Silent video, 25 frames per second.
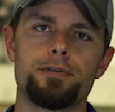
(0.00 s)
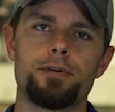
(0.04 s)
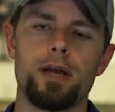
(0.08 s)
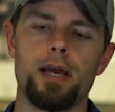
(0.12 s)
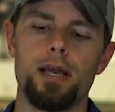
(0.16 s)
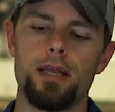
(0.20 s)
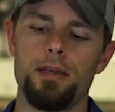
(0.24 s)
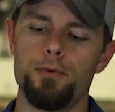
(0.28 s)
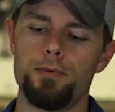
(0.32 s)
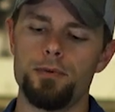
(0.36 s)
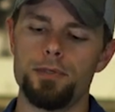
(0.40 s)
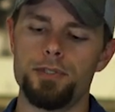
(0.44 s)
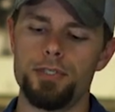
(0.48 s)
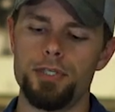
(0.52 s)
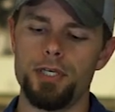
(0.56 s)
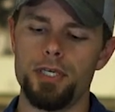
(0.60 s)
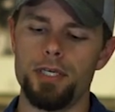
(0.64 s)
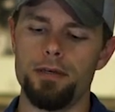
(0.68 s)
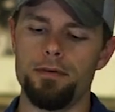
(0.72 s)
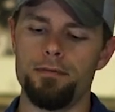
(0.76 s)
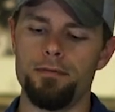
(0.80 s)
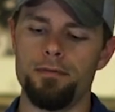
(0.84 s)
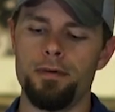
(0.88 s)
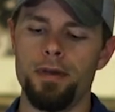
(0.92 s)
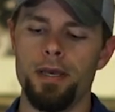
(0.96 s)
trying to
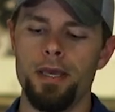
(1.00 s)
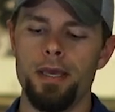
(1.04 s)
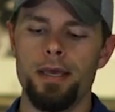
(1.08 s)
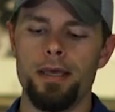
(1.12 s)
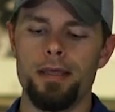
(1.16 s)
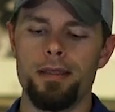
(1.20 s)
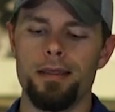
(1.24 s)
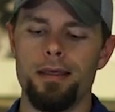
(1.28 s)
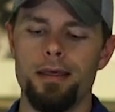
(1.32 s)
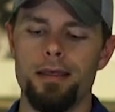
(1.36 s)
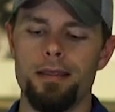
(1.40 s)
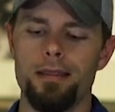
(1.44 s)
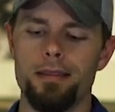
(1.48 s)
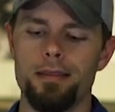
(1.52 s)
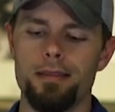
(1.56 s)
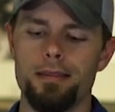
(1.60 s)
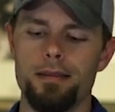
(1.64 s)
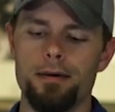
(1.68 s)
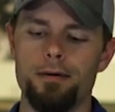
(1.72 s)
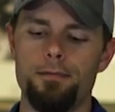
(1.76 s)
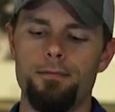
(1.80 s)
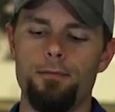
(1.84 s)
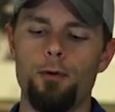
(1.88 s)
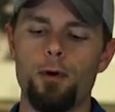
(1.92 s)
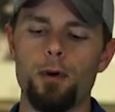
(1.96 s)
achieve.
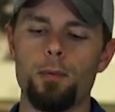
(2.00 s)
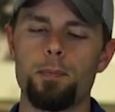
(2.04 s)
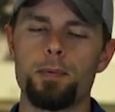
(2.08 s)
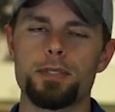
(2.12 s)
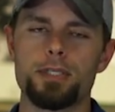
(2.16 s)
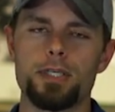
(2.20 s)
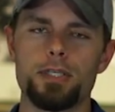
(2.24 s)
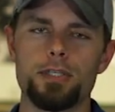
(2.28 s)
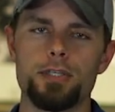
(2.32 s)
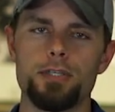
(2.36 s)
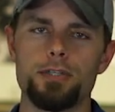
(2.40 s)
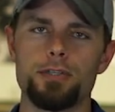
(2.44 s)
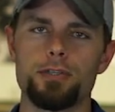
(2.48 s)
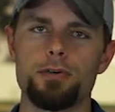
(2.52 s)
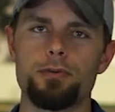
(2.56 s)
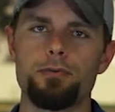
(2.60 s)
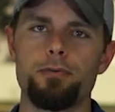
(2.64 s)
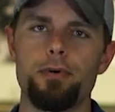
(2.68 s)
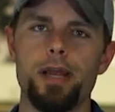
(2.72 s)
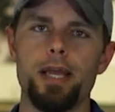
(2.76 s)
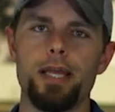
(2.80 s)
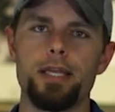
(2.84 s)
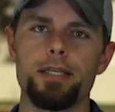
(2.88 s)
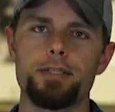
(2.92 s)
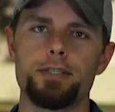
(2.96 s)
The four positions will
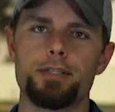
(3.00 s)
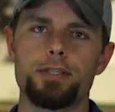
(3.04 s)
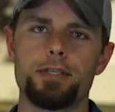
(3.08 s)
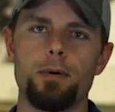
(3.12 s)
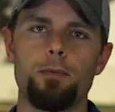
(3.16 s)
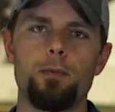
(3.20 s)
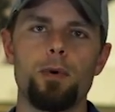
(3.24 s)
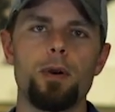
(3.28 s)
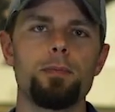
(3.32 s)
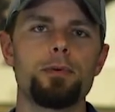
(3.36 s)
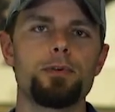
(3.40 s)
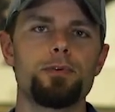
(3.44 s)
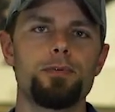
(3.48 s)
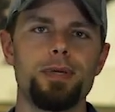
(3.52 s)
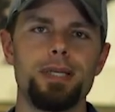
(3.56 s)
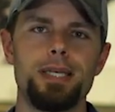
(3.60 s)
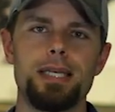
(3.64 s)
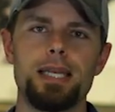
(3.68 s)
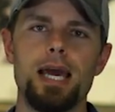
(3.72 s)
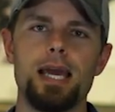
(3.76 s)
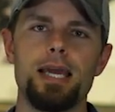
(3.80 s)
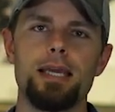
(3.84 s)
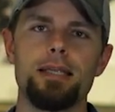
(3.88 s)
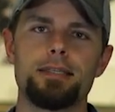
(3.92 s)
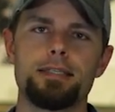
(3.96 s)
range somewhere between
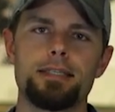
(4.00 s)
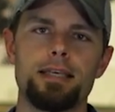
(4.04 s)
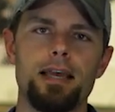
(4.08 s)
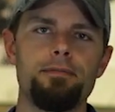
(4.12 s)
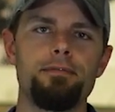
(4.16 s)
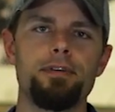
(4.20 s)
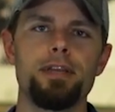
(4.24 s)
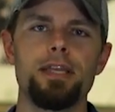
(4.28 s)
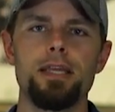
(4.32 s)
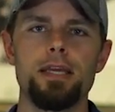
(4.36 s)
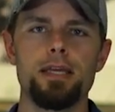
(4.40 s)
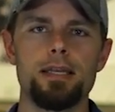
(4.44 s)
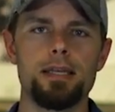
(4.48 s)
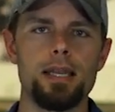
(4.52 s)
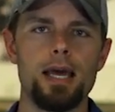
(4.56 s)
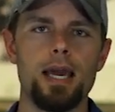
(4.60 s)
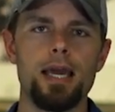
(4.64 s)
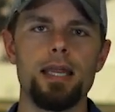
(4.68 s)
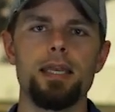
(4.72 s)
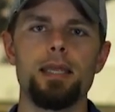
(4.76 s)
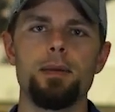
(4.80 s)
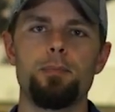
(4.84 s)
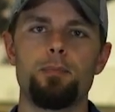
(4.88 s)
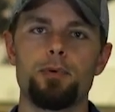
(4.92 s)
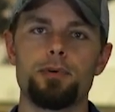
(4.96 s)
seventy and
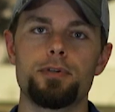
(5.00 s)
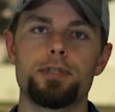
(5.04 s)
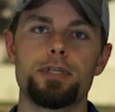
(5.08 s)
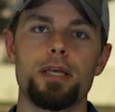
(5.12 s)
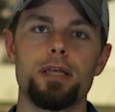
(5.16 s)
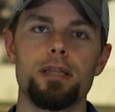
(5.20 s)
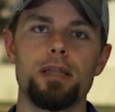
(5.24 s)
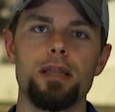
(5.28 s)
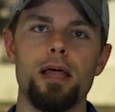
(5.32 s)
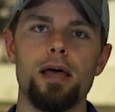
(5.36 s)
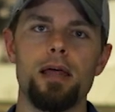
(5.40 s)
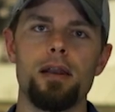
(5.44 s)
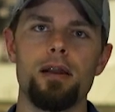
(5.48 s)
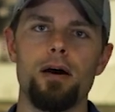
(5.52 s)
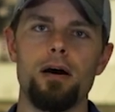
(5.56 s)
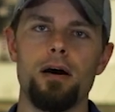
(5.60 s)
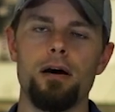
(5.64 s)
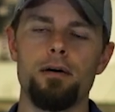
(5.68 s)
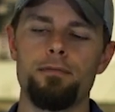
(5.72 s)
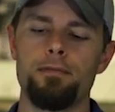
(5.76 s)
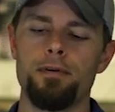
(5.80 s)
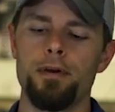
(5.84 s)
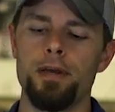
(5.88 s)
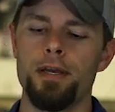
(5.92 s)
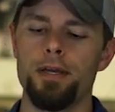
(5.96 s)
ninety percent let
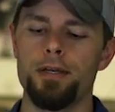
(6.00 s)
off.